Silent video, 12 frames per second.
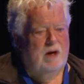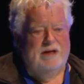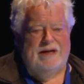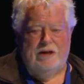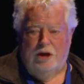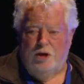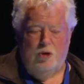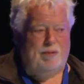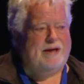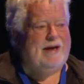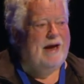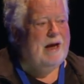I get an
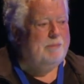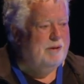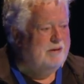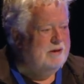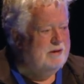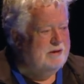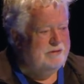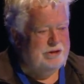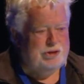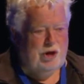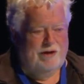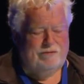Uber cab,
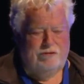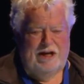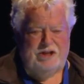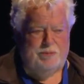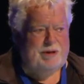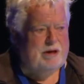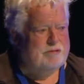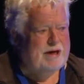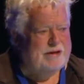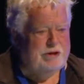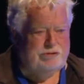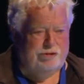the driver rates me, I
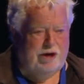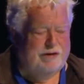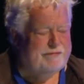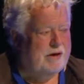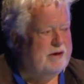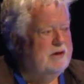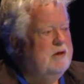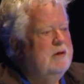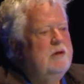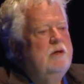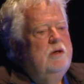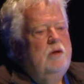rate the driver.
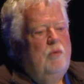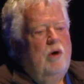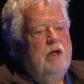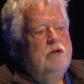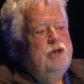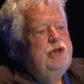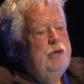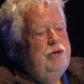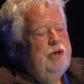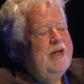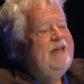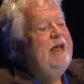Why aren't
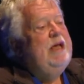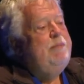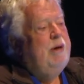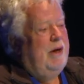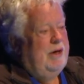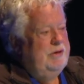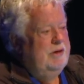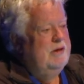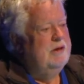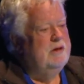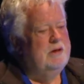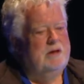children a key part
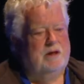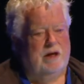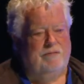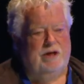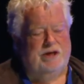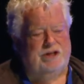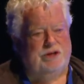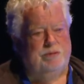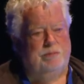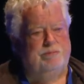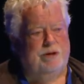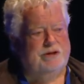of the
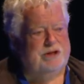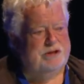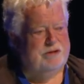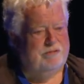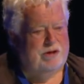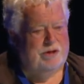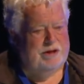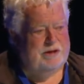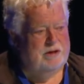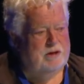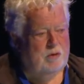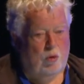assessment process of
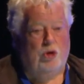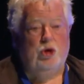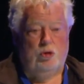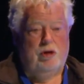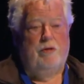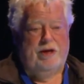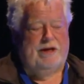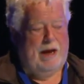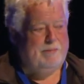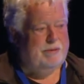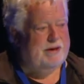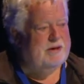learning? Well, you know they
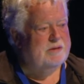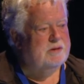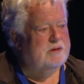can be.